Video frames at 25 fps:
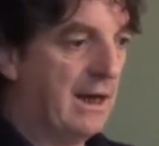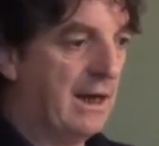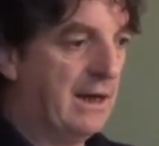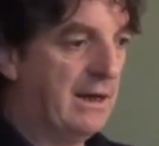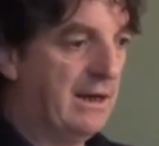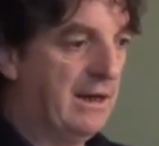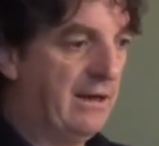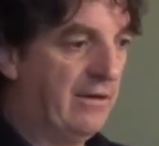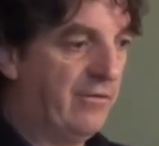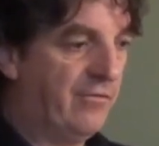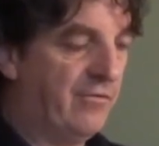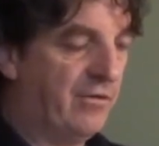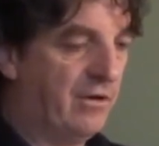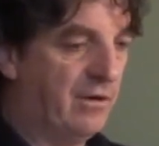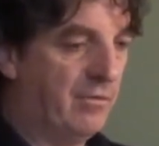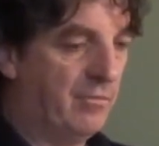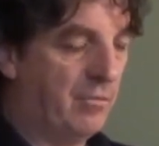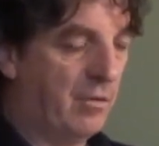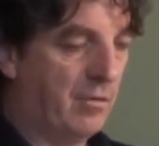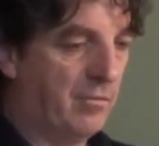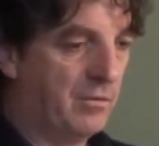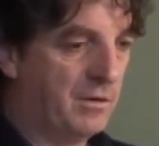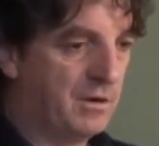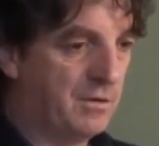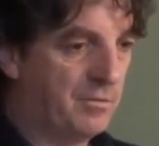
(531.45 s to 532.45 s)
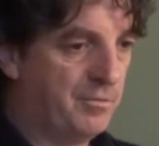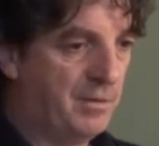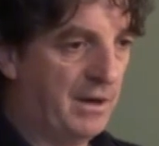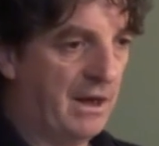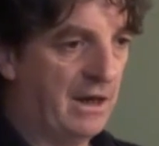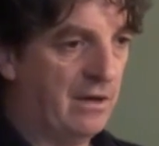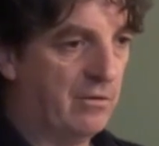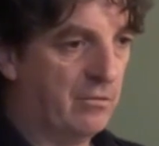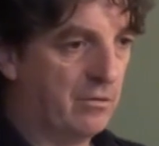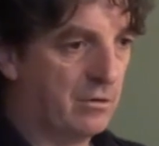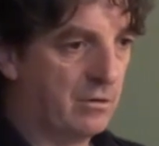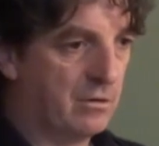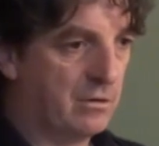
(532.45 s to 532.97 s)
And if in a moment of
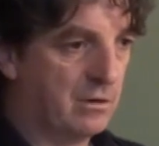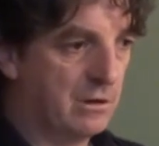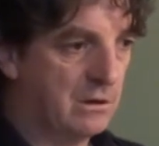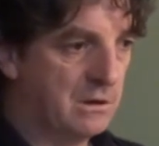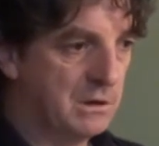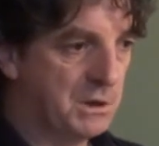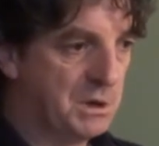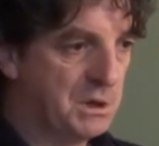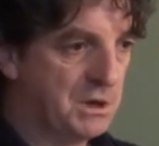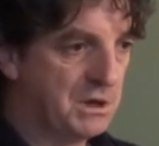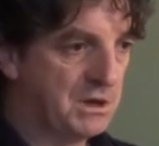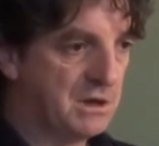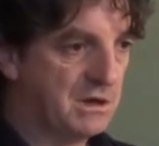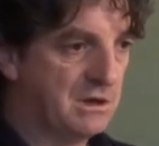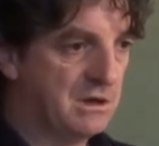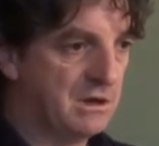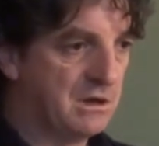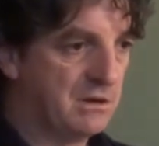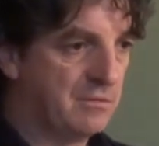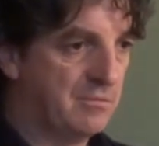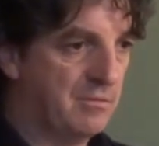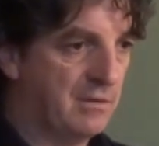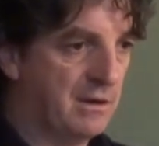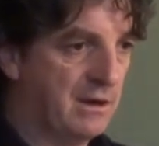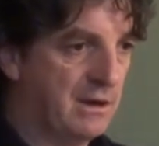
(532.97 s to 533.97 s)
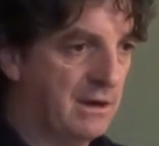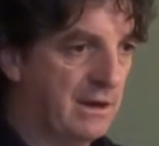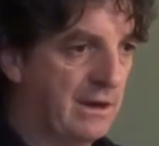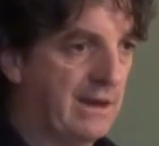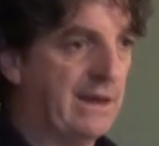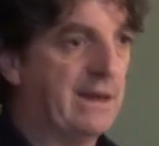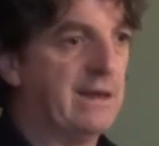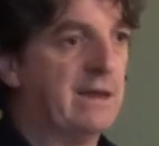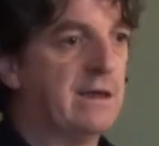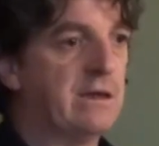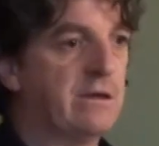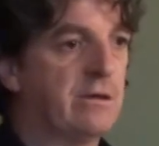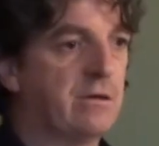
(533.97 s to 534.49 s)
pain or unconsciousness, my
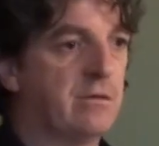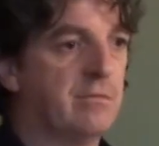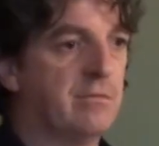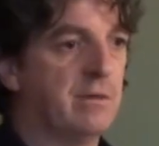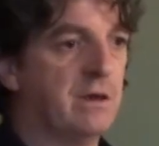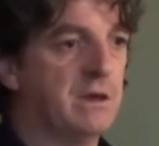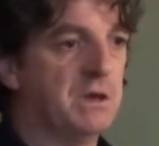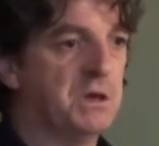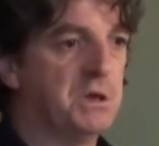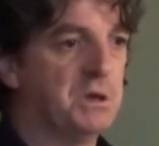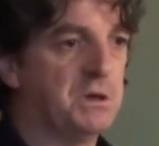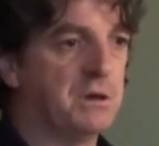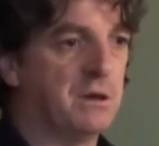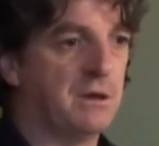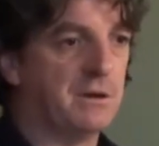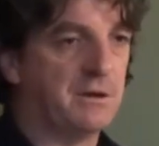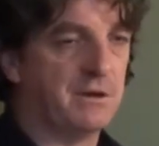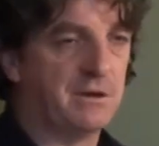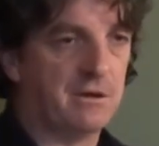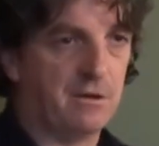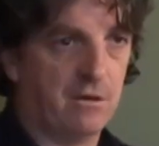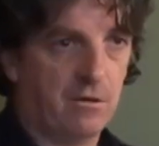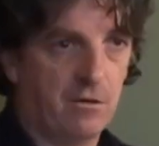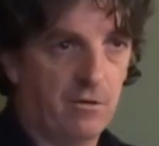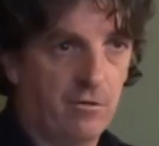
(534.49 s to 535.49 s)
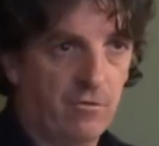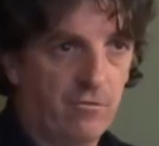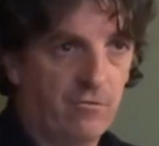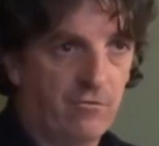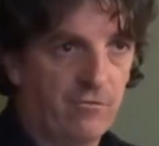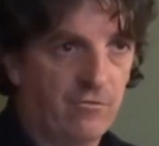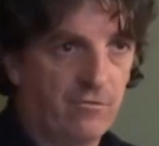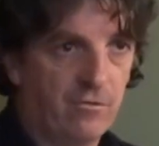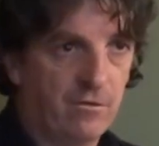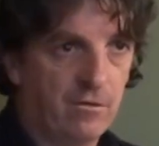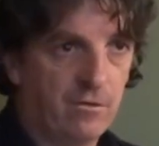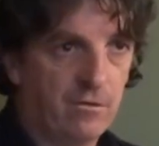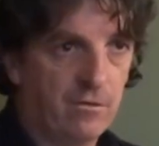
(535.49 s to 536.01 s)
analytical mind shuts
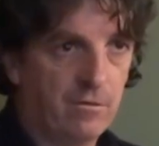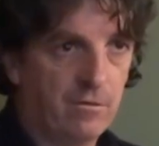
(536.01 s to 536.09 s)
off,